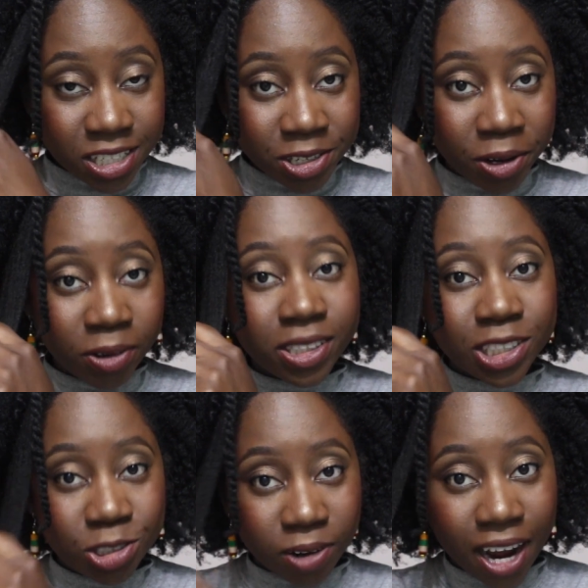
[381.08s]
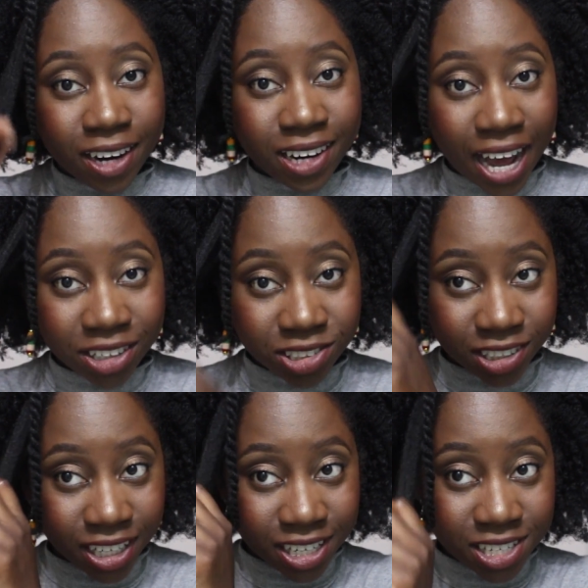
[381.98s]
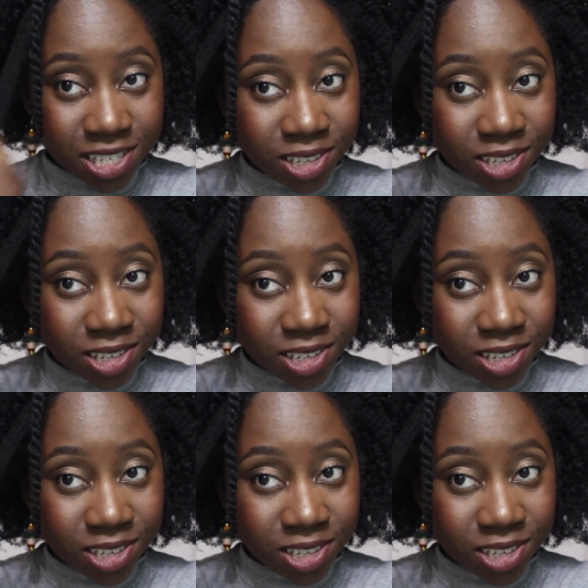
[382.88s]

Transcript: you know, the drier it actually is.